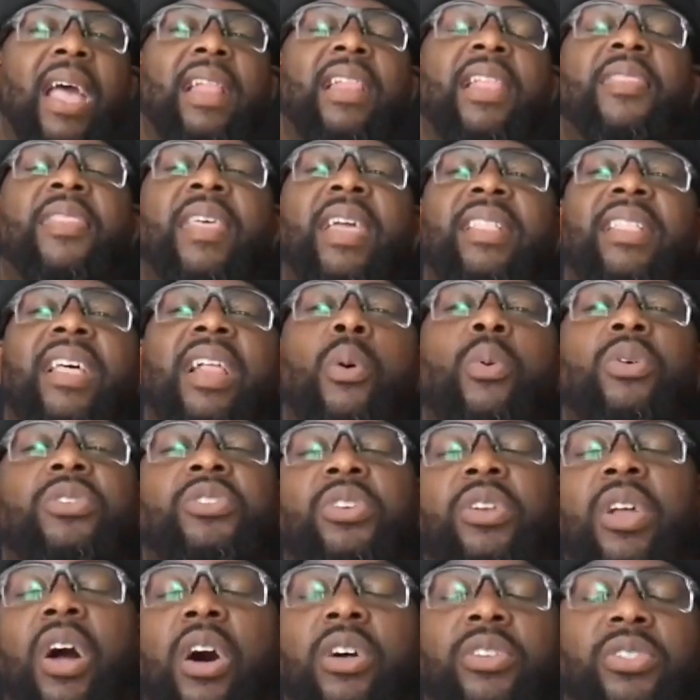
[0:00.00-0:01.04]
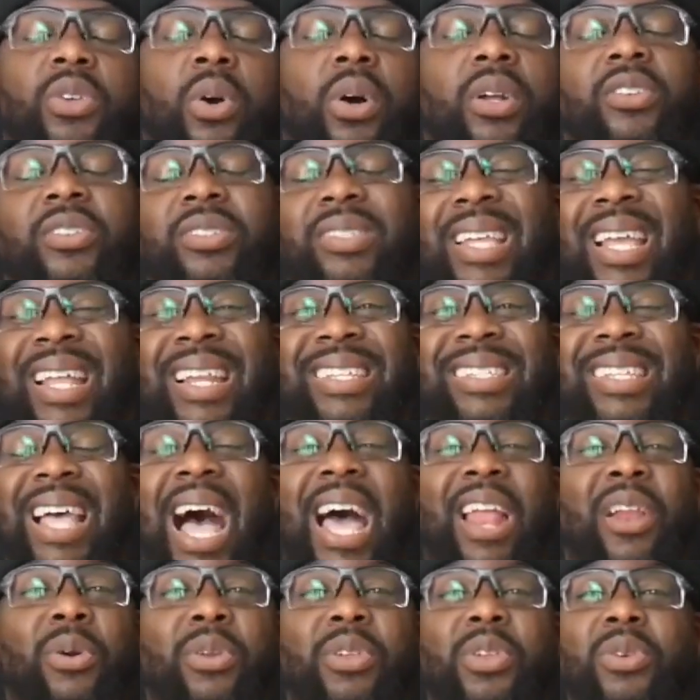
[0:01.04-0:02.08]
And the thing that I want you to also understand is
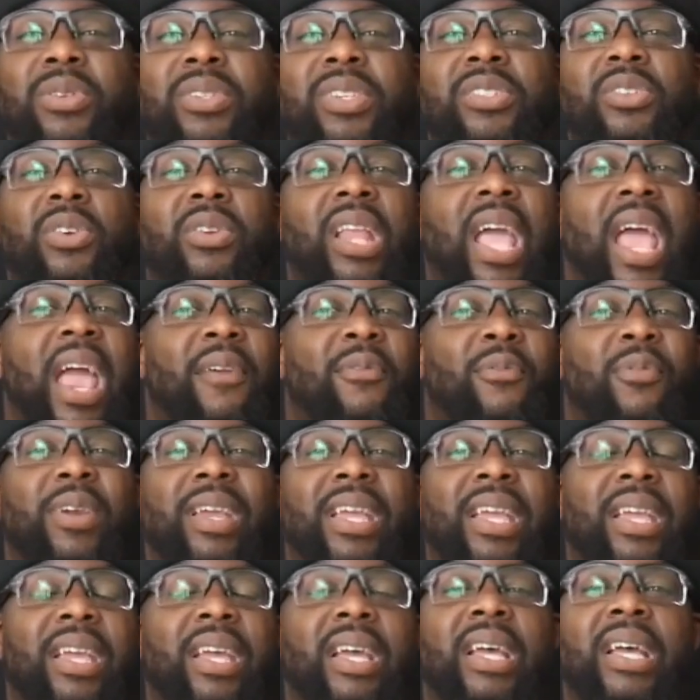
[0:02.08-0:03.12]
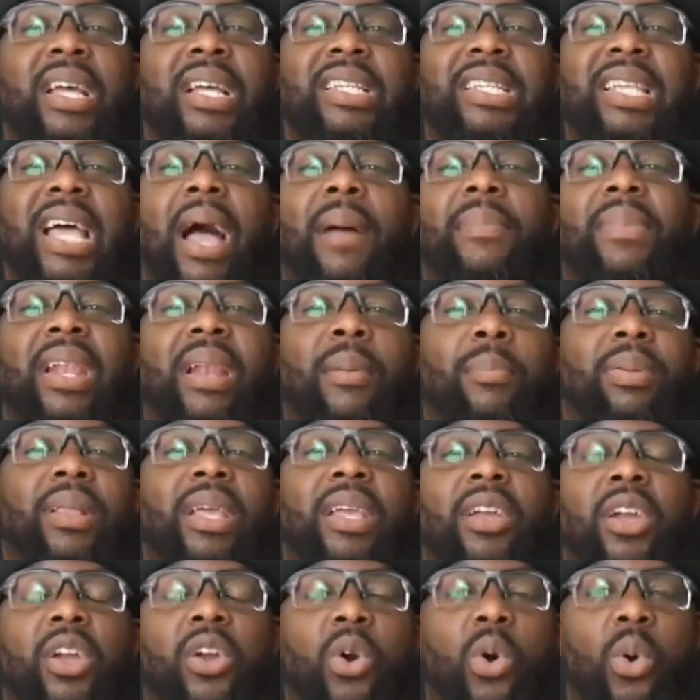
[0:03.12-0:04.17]
I don't use this on every time that I'm
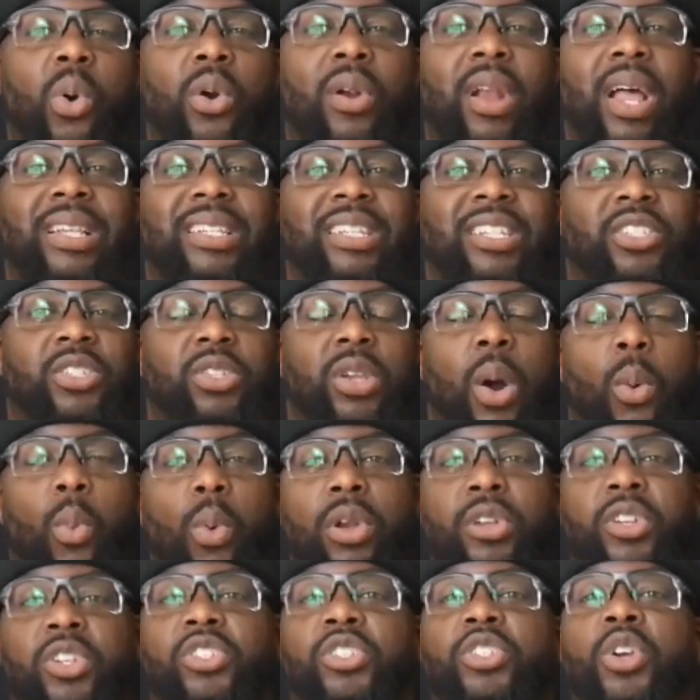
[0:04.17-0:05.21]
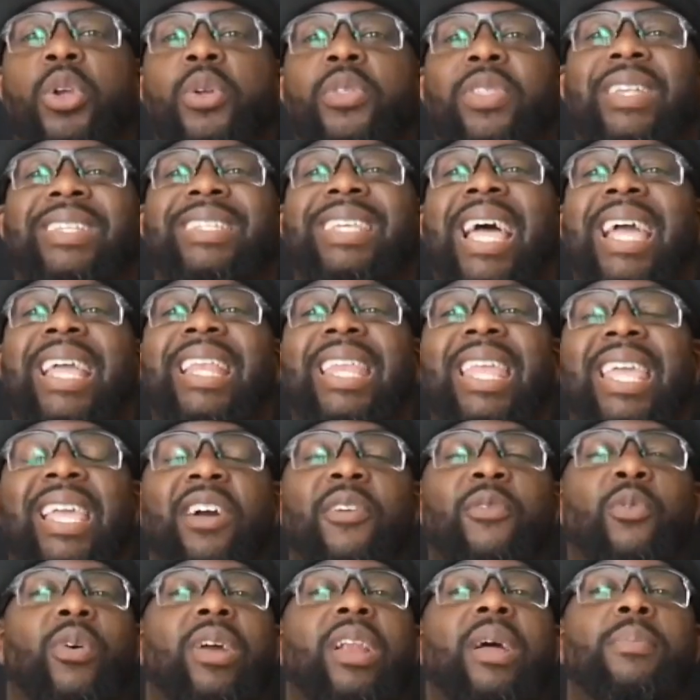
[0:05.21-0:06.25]
playing a chord. I just, I want to show you the
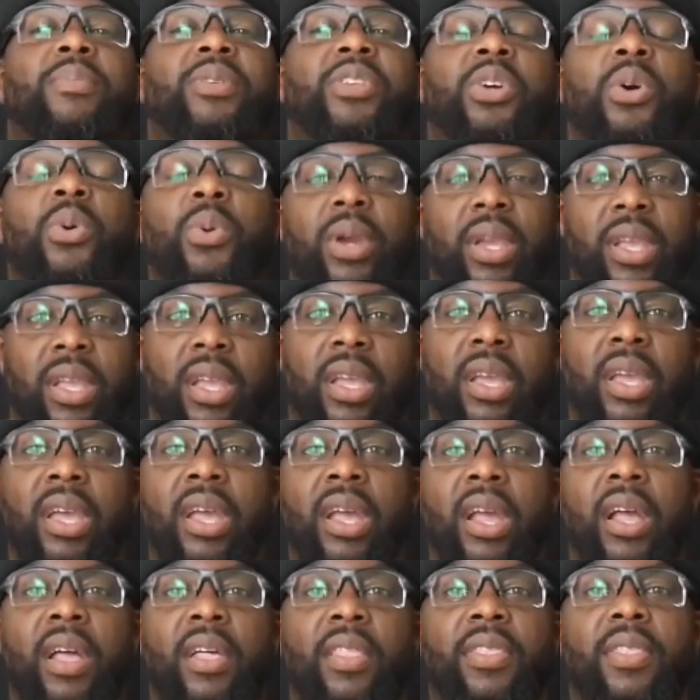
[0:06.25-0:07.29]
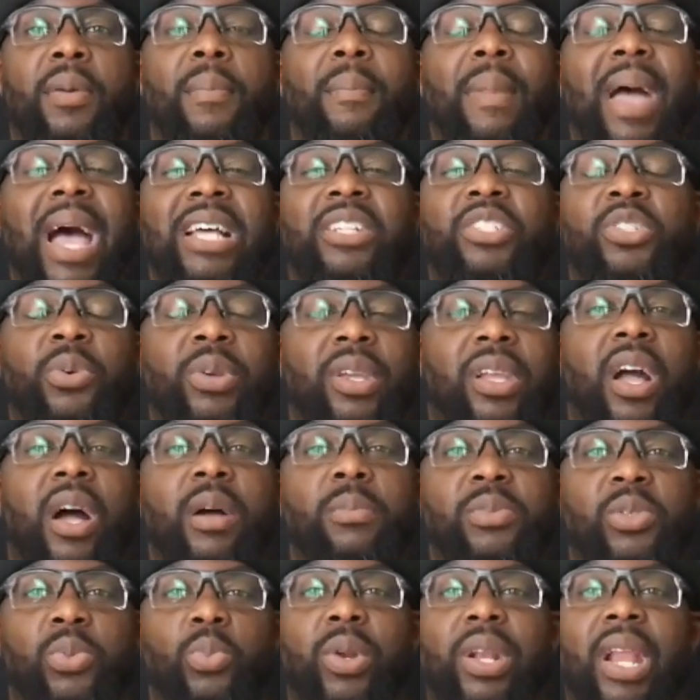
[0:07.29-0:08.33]
technique of what I'm doing. The mastery
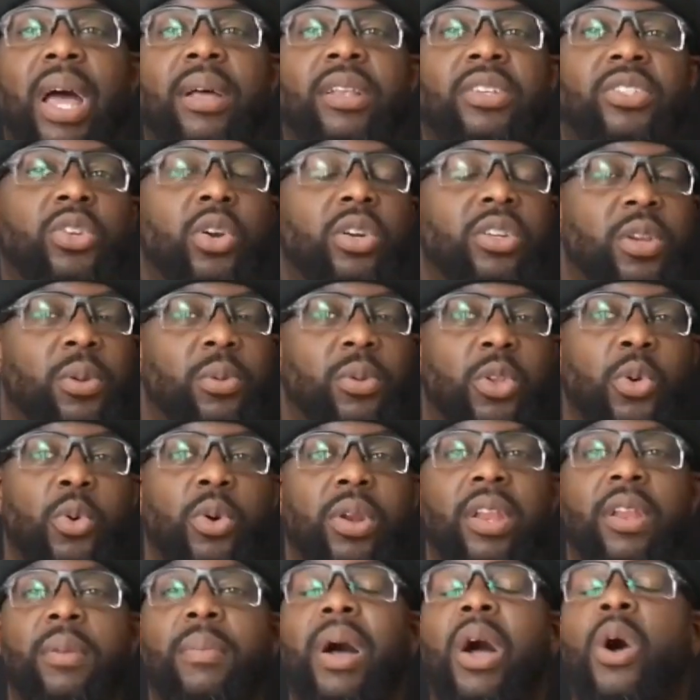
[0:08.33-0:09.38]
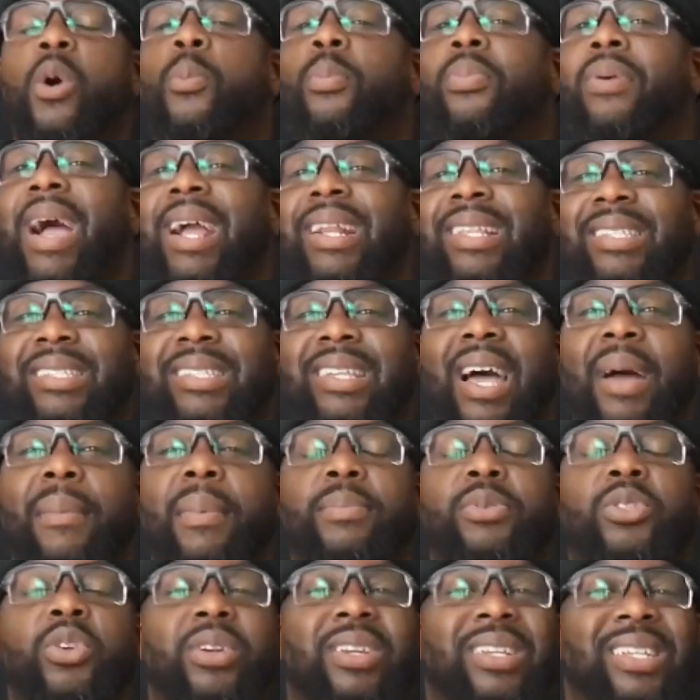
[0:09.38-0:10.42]
comes when I start to do it in my own practice time.
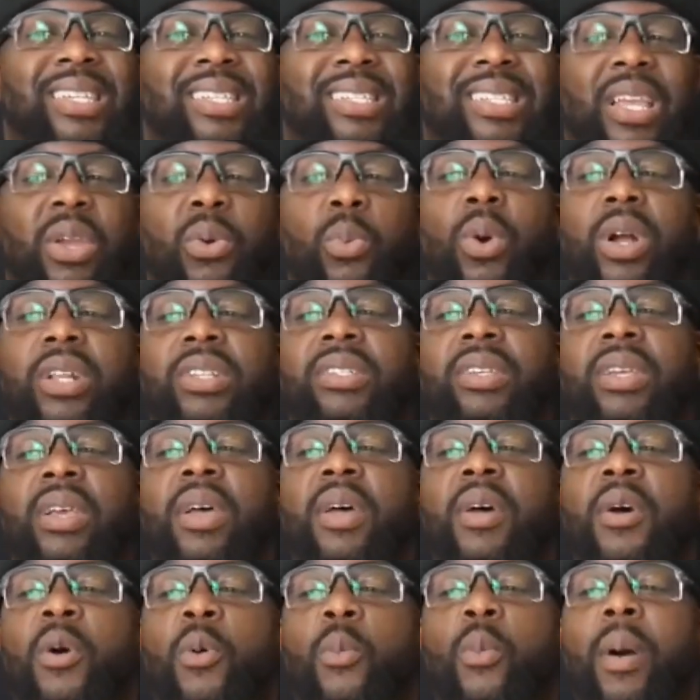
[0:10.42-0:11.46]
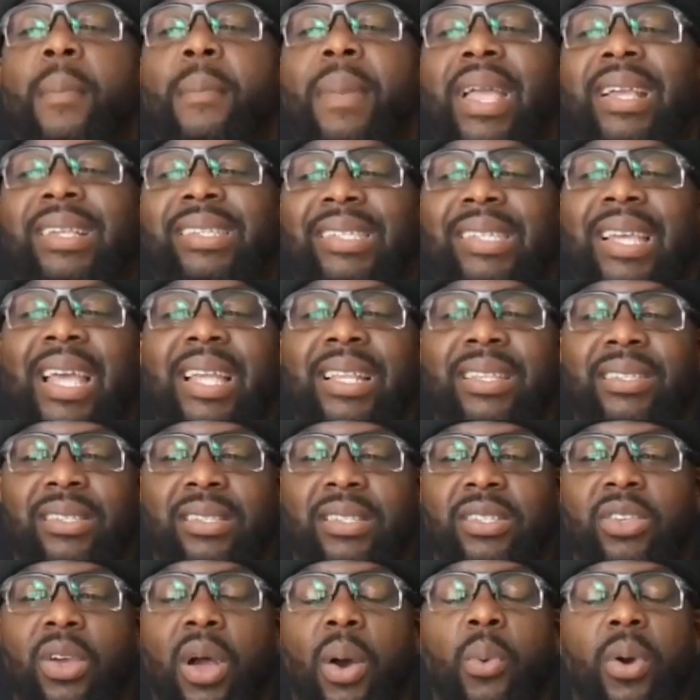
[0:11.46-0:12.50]
I'm starting to see what's, what makes sense.
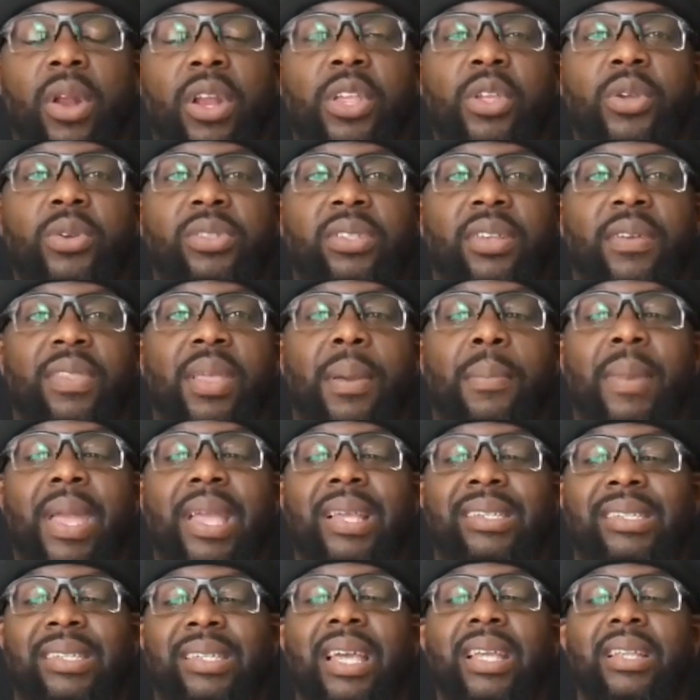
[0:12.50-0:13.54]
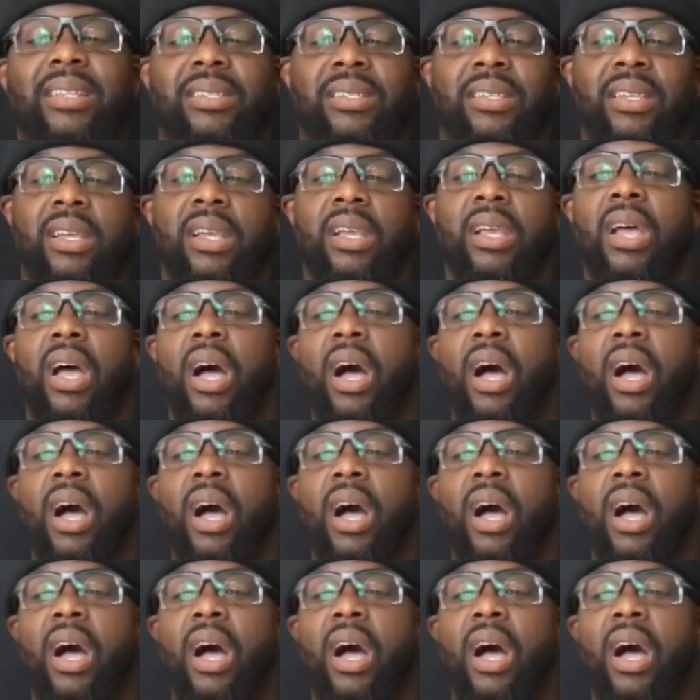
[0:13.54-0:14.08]
So I want to use stuff that makes sense.